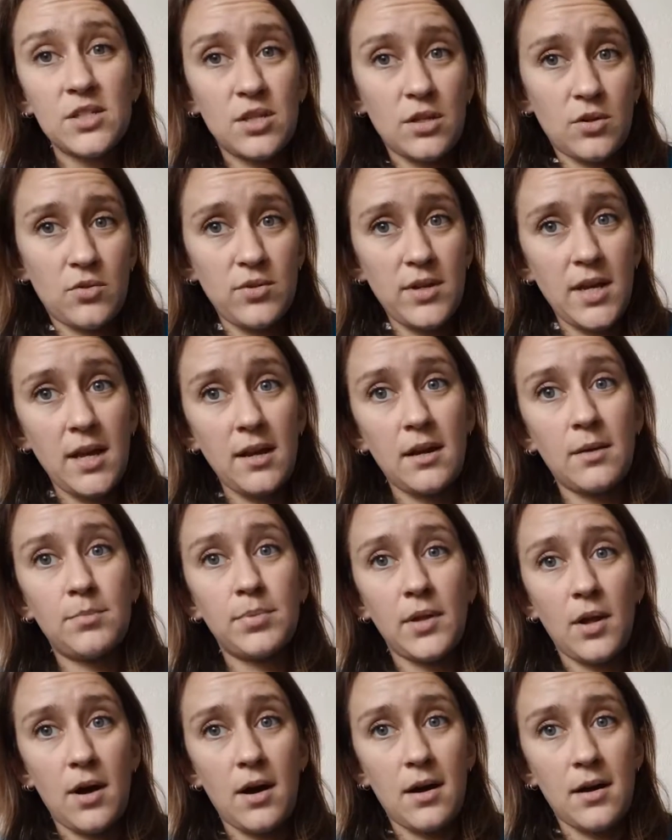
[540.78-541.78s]
to create a
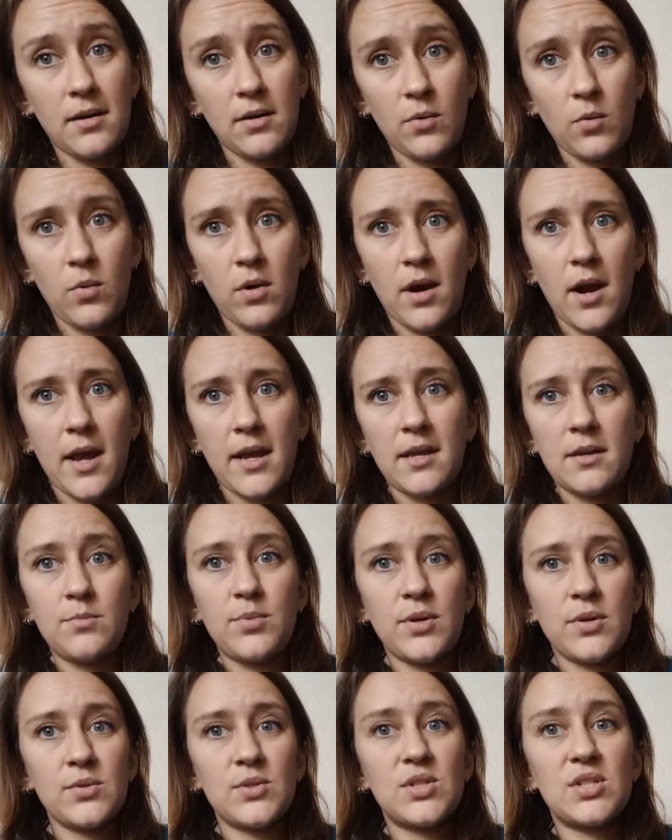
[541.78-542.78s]
blog where I can
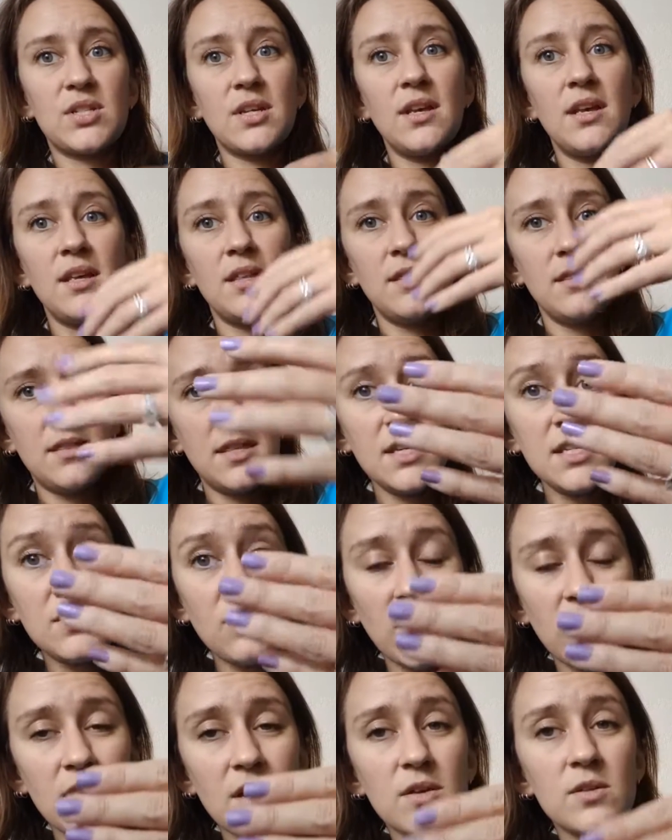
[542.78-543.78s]
post these
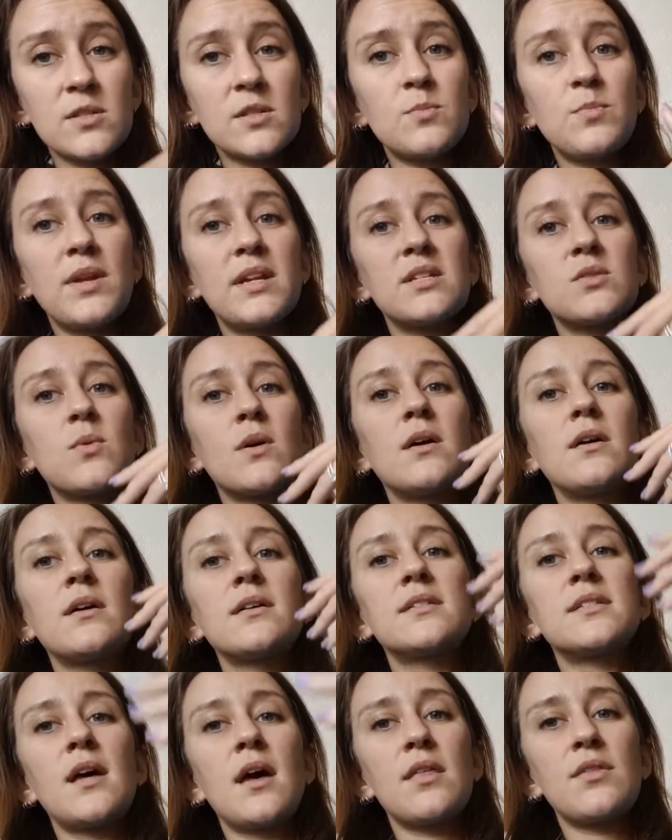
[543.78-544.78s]
videos, but as well
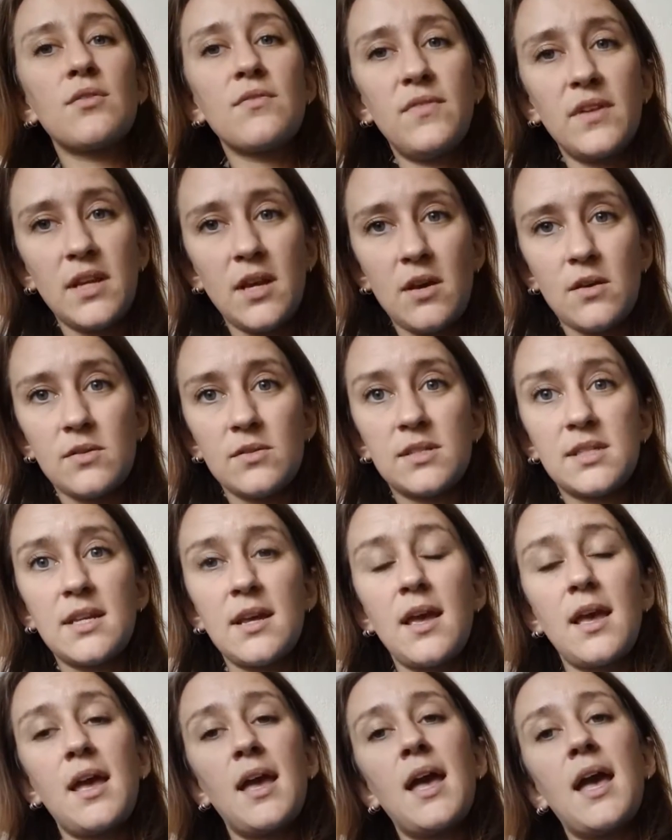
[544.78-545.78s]
as other videos
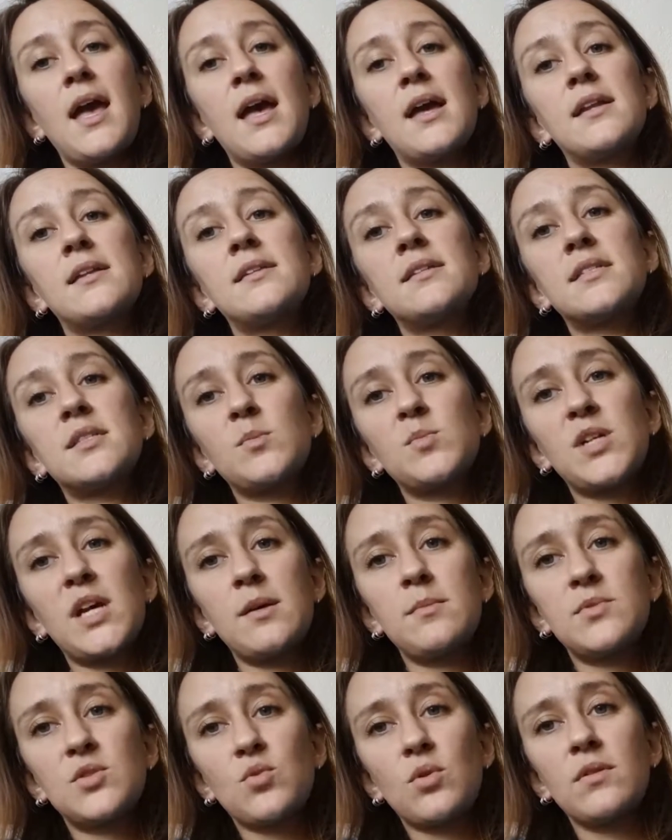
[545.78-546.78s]
and
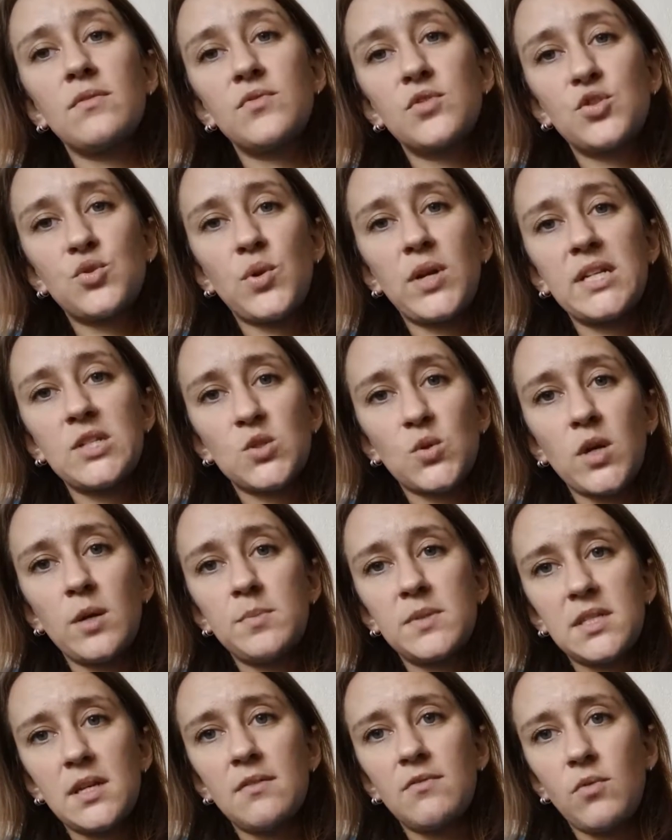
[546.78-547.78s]
sometimes sort of
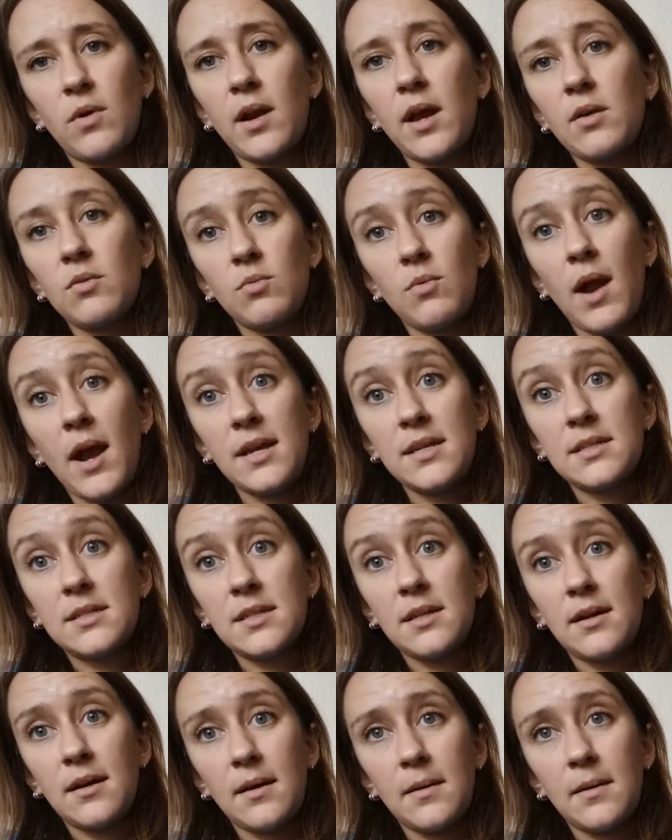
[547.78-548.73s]
transcripts of what I write,